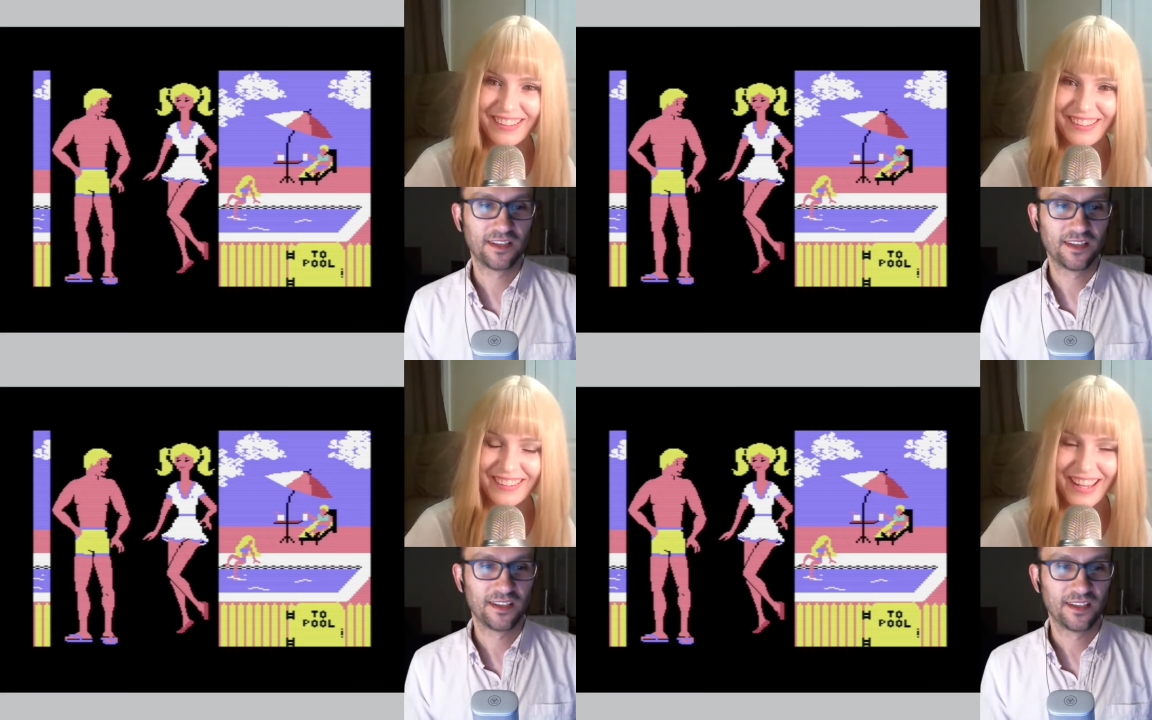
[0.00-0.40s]

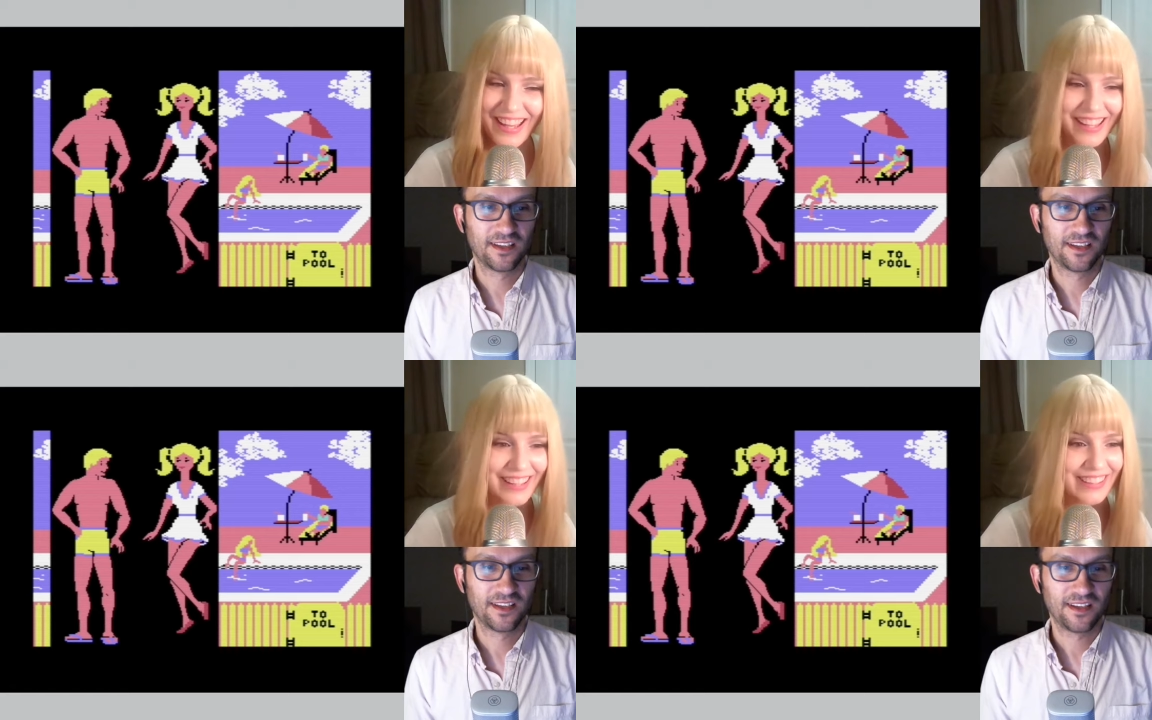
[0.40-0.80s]

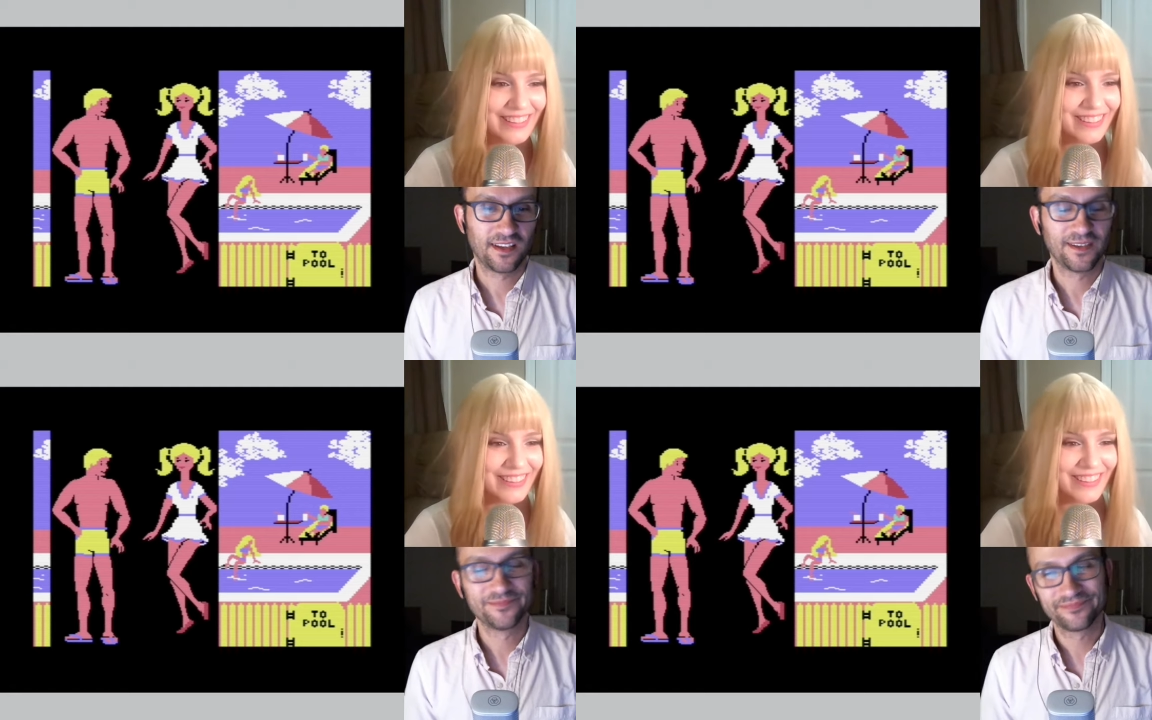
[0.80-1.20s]
Speaker 1: Yeah.
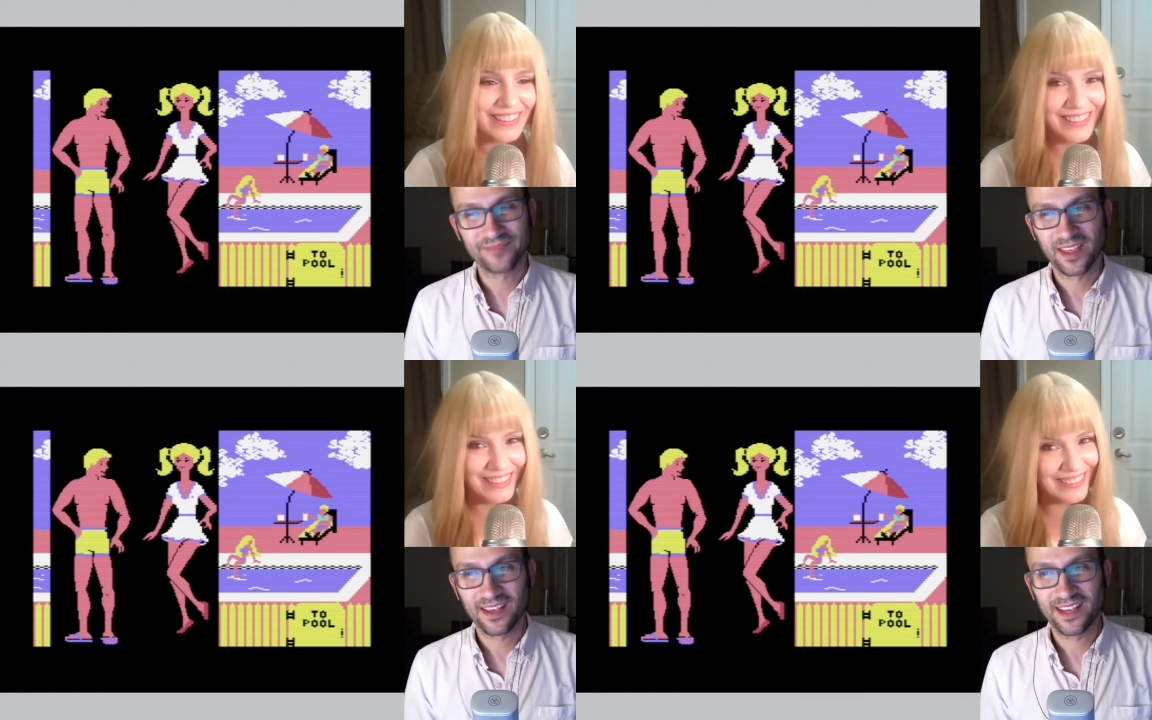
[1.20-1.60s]

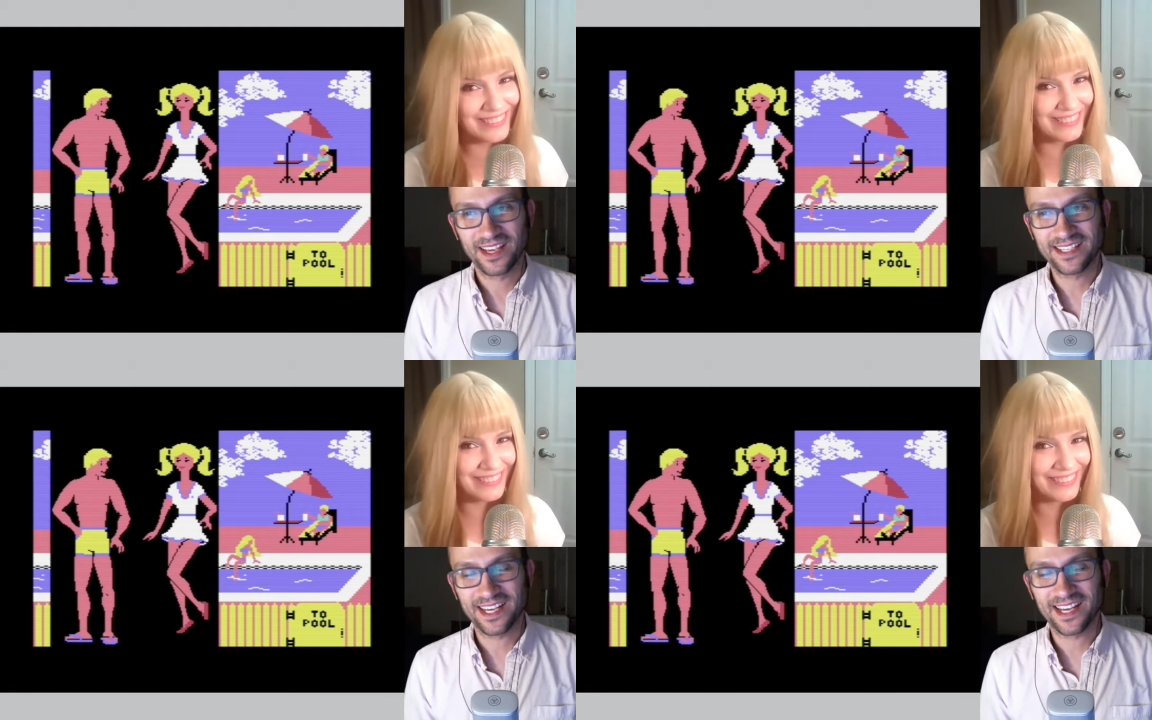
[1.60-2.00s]

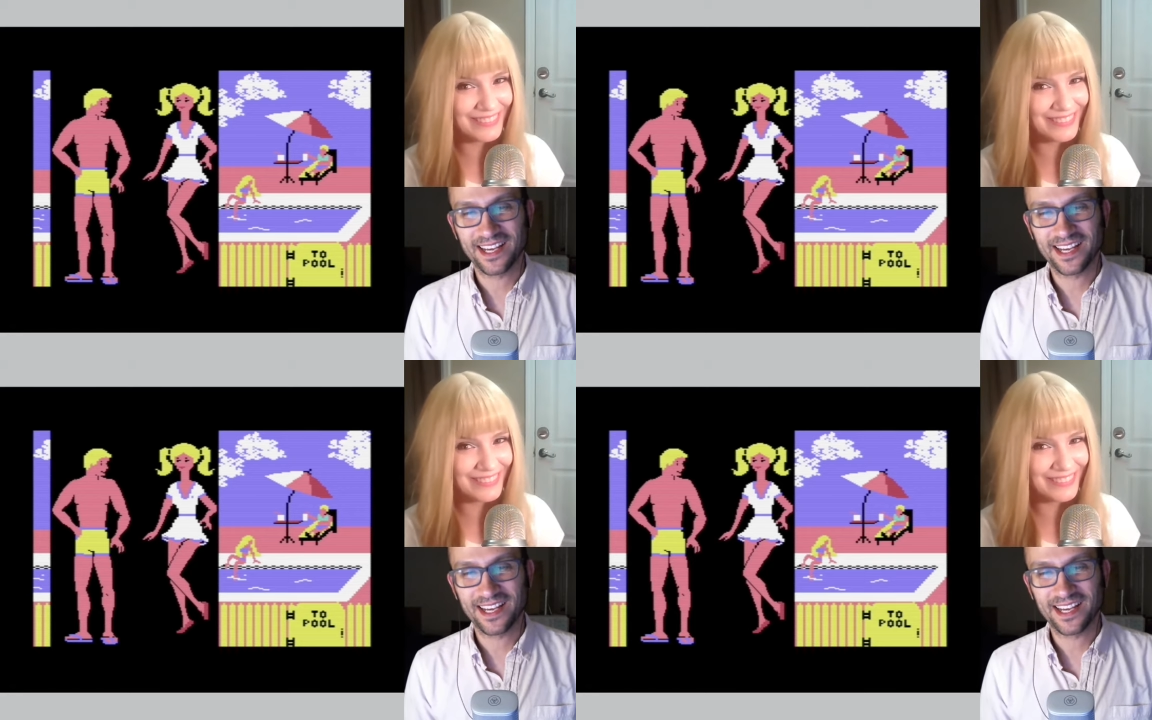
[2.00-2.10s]
and